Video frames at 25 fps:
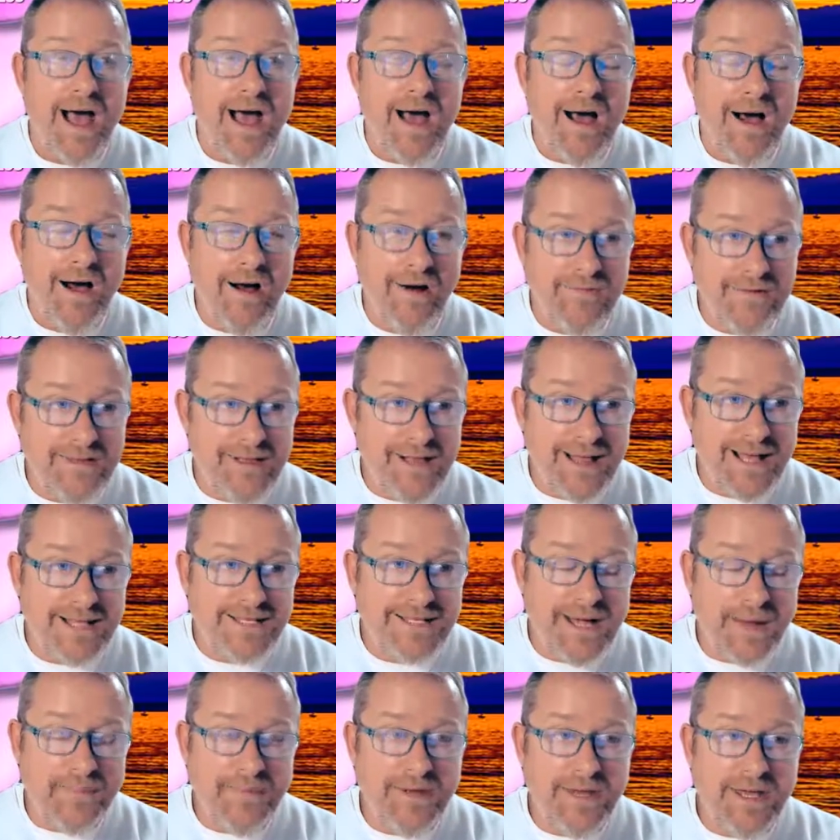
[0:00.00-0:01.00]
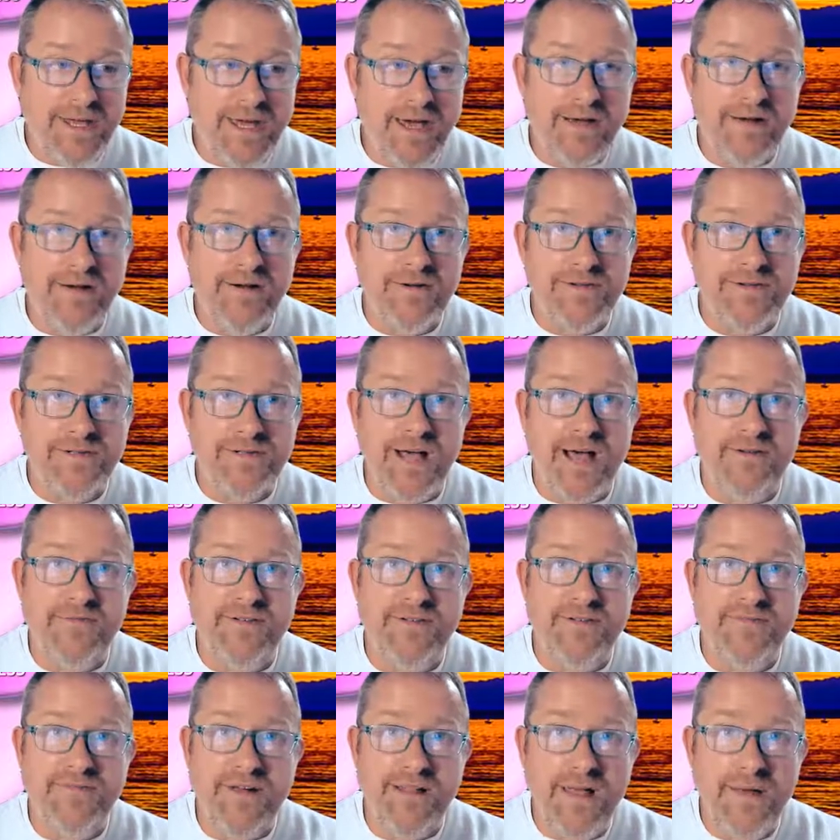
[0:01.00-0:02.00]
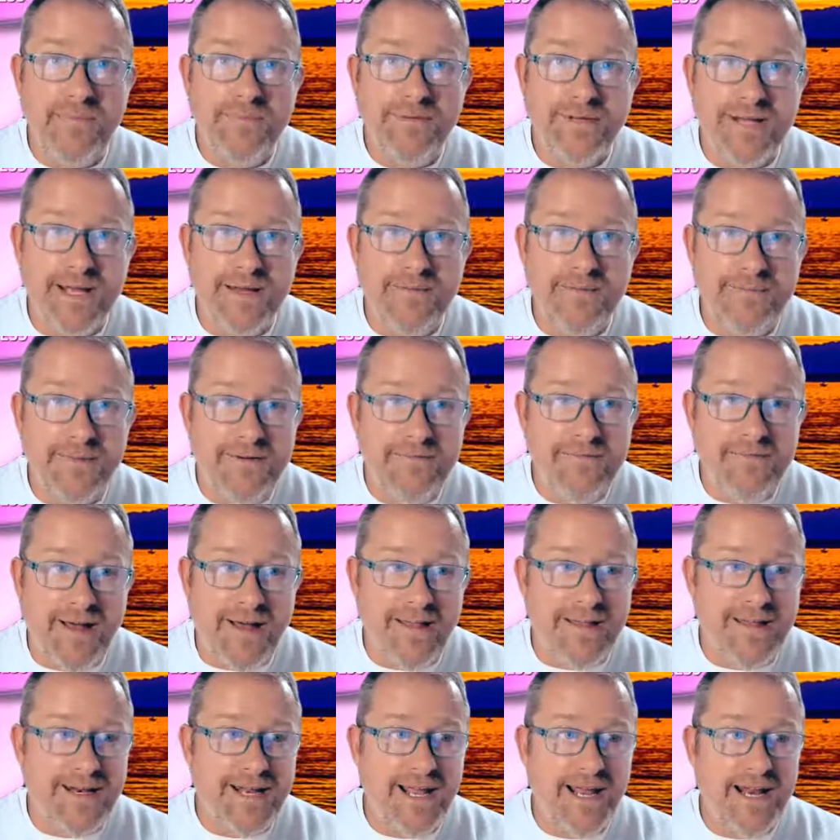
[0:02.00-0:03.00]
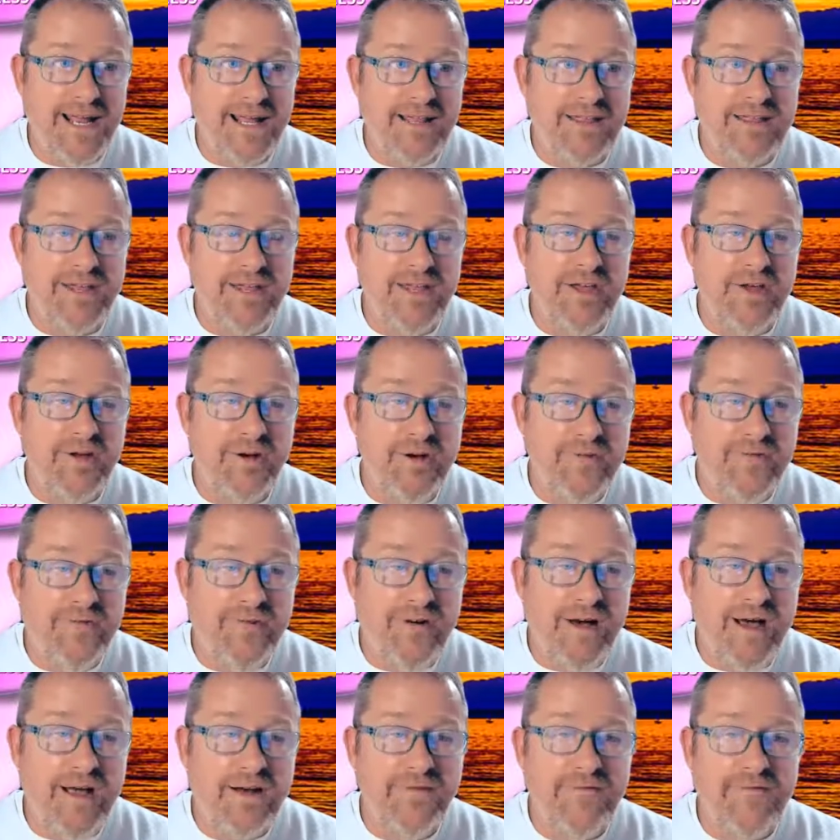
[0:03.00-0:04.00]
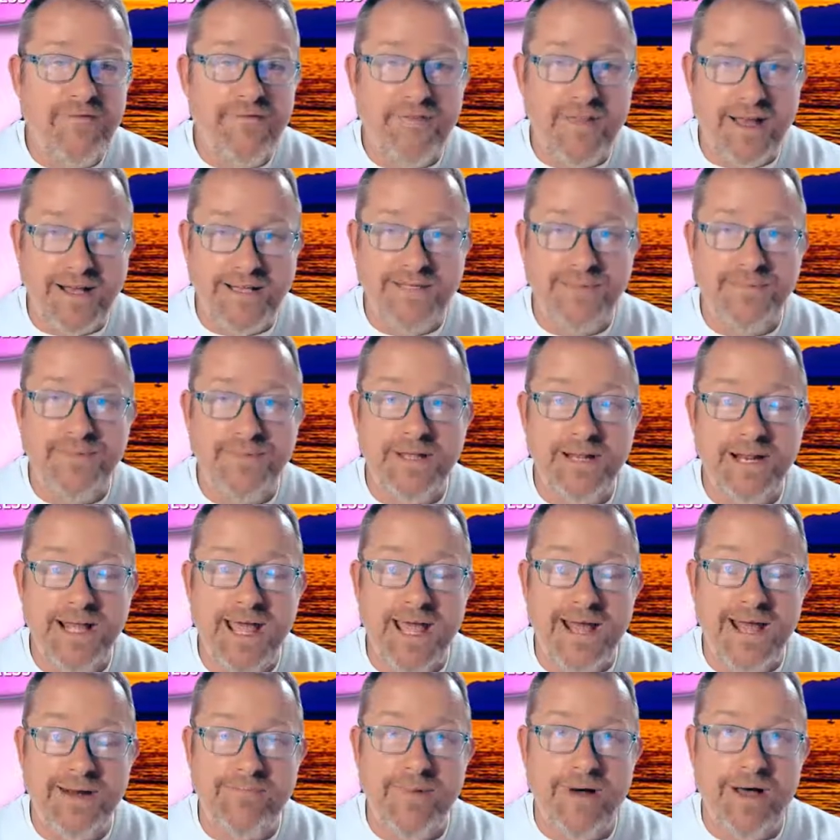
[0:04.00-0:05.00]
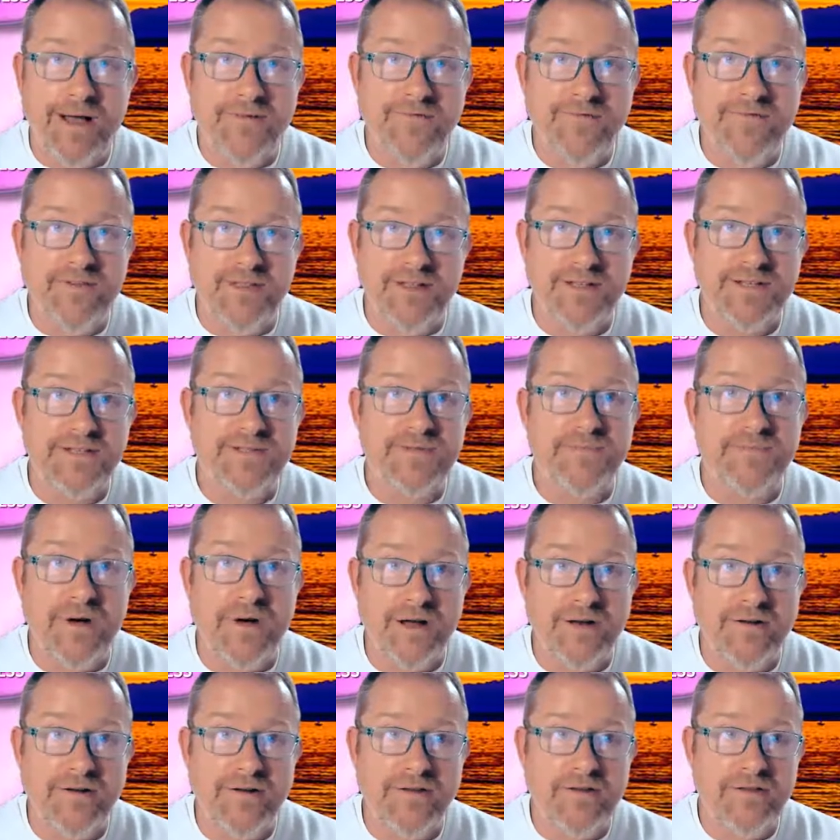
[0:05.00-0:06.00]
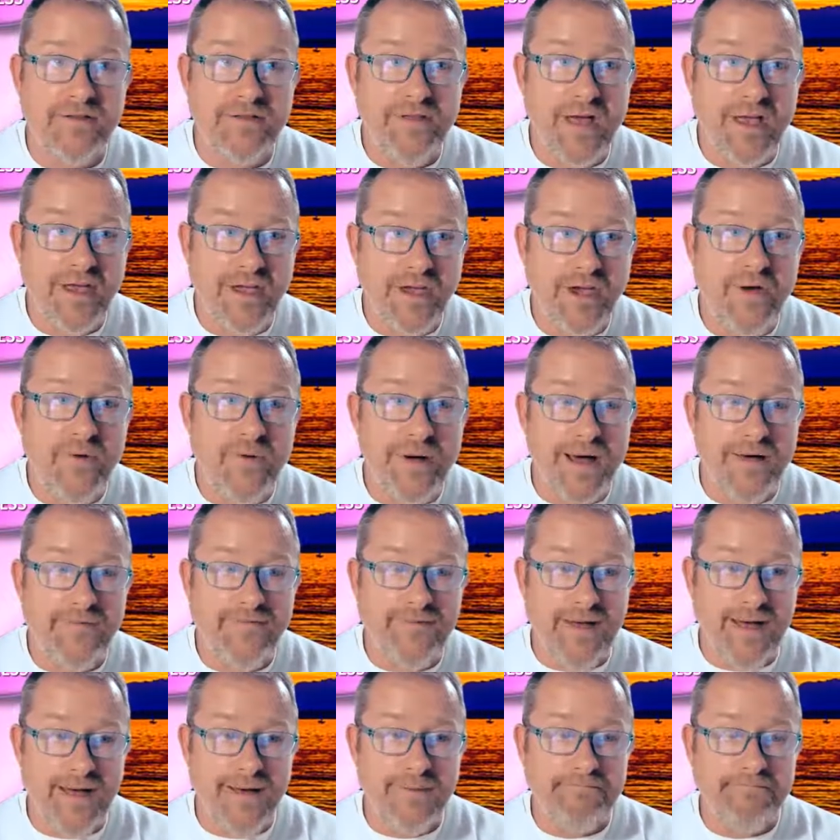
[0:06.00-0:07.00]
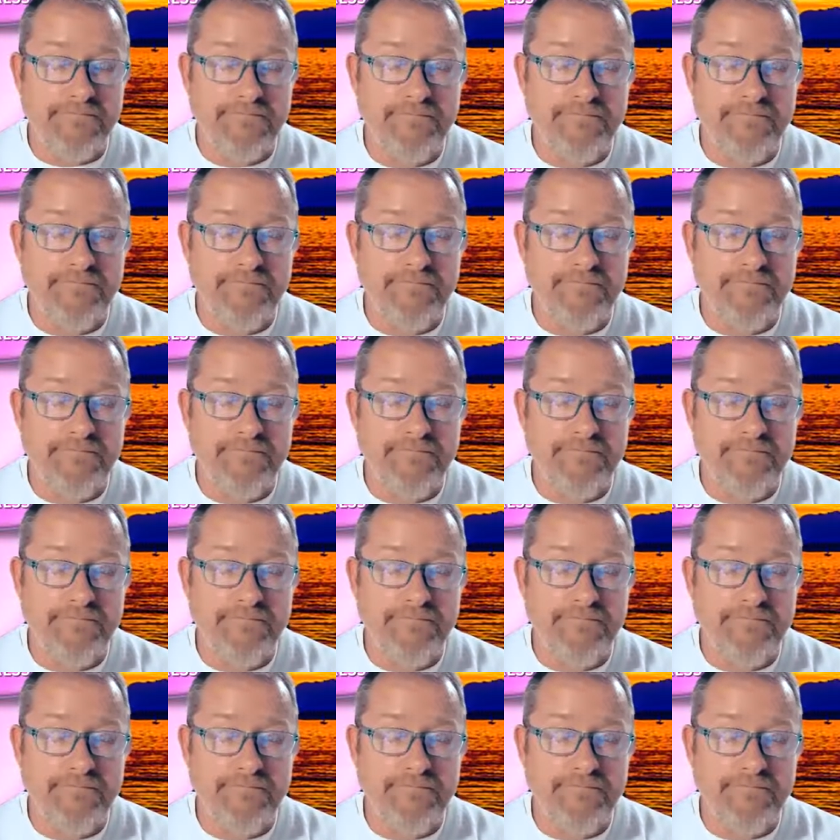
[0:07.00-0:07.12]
Over the last couple of years, I've developed and been validating the Unified Flexibility and Mindfulness Model, UFM.